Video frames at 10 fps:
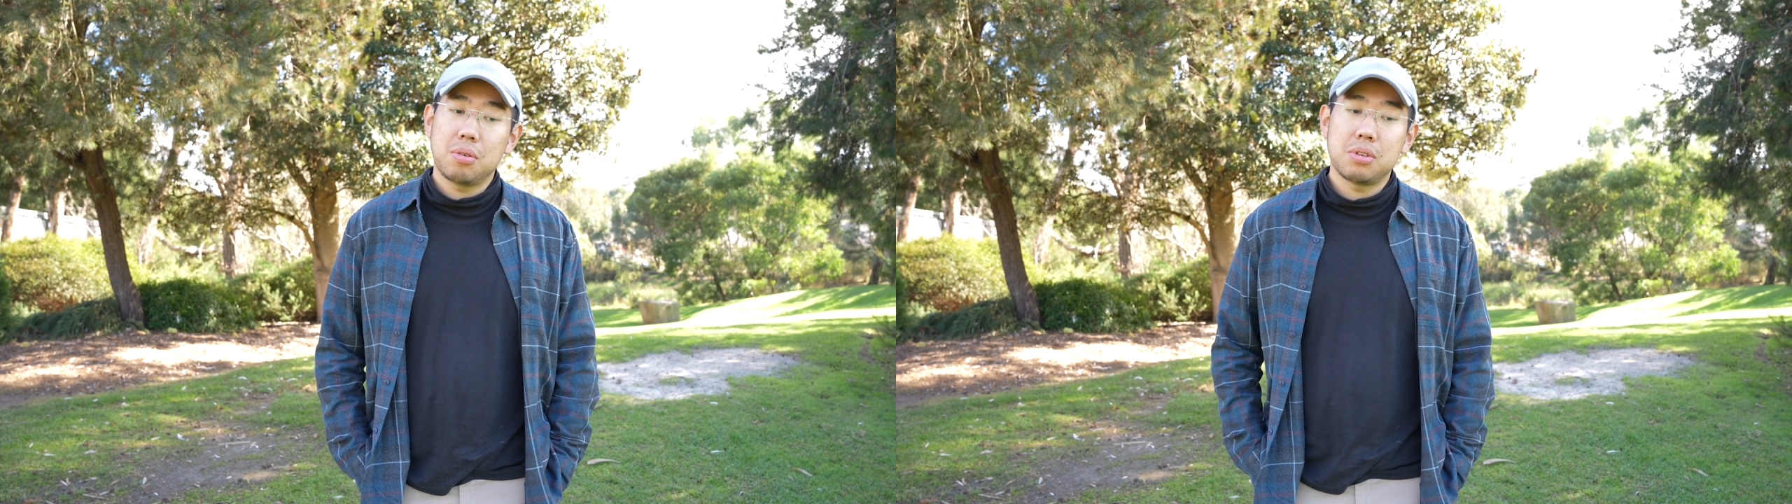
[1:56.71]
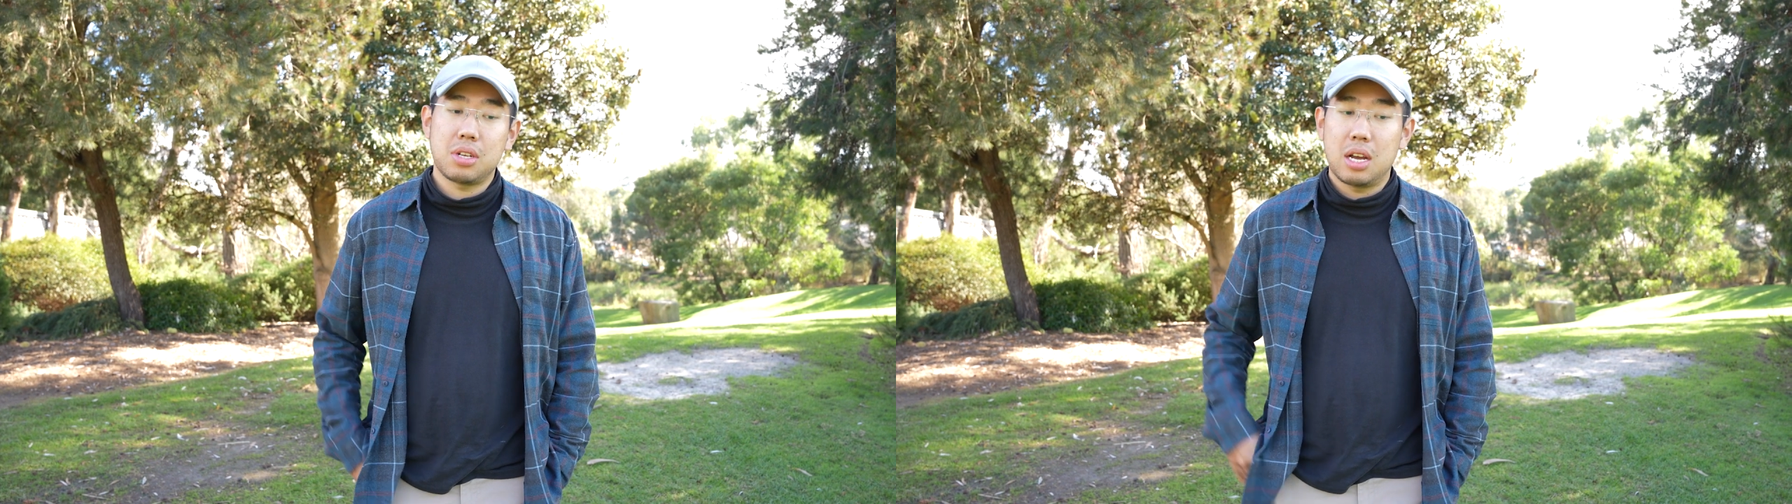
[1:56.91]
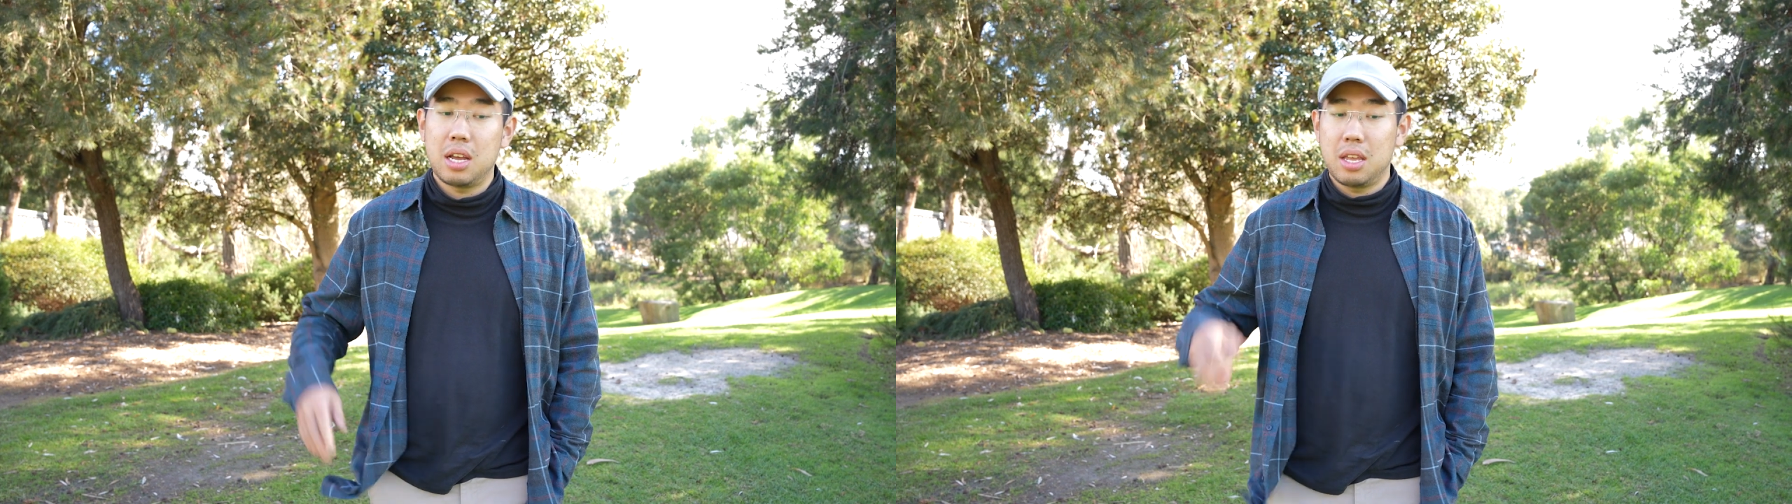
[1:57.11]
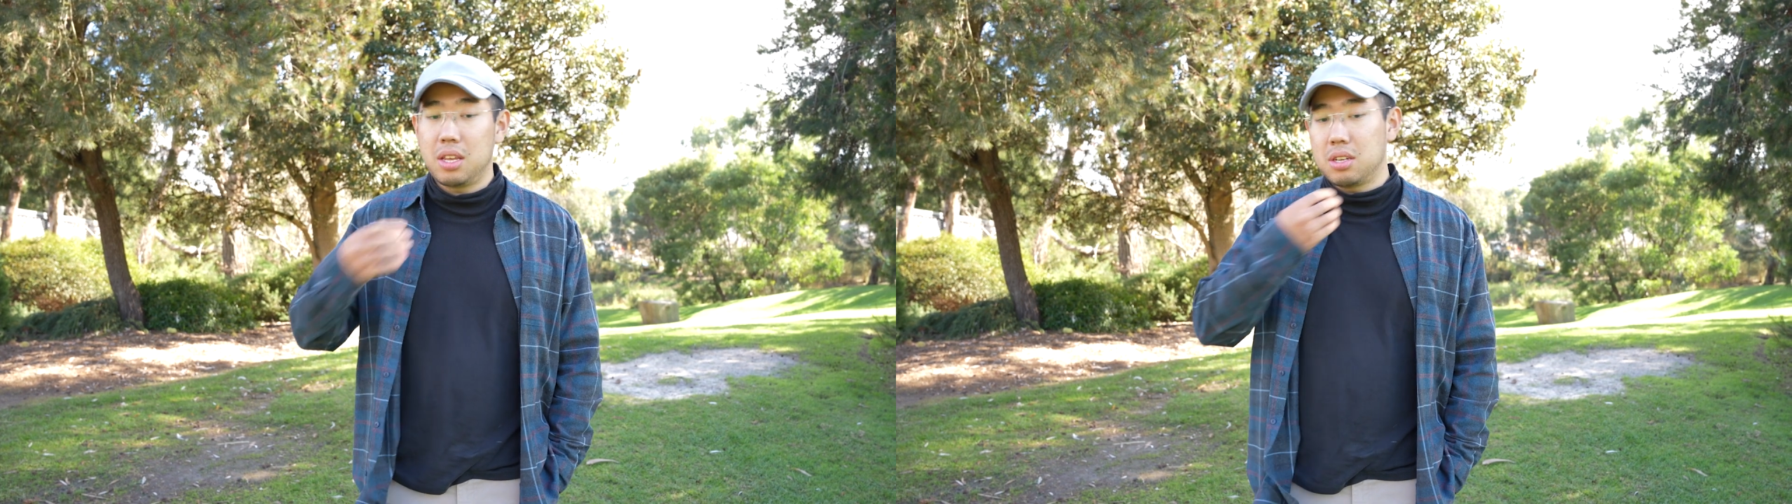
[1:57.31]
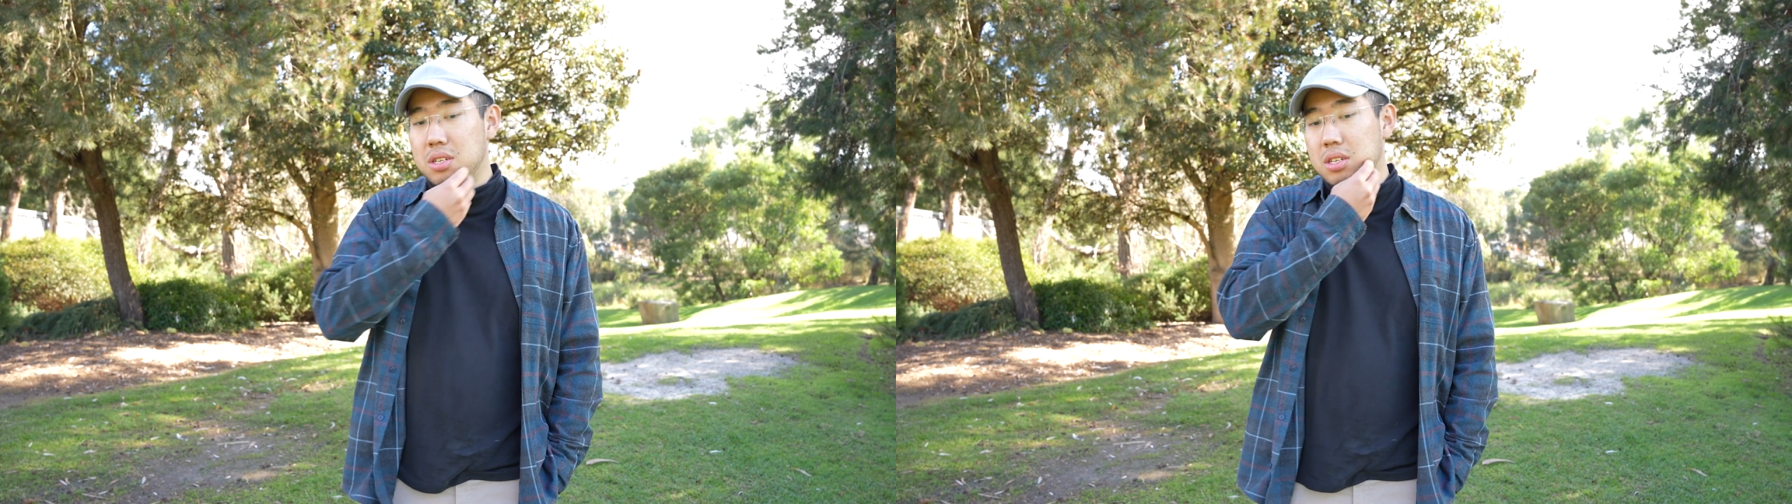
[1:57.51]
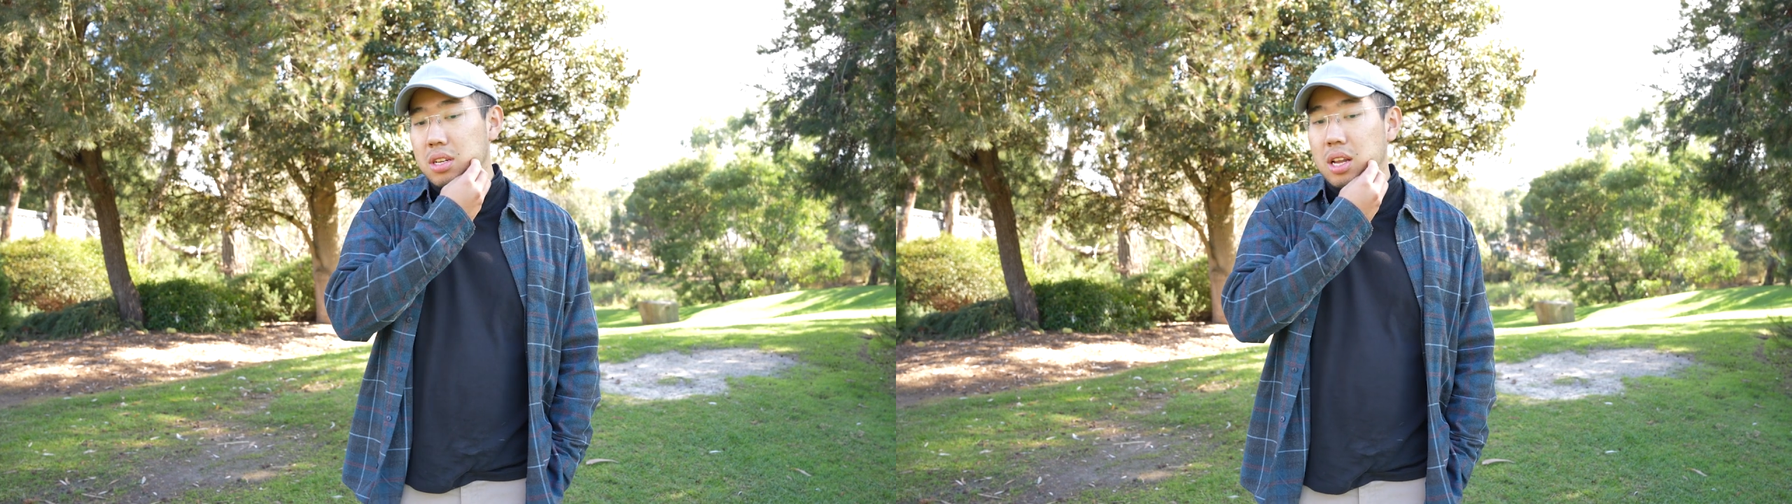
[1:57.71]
which are each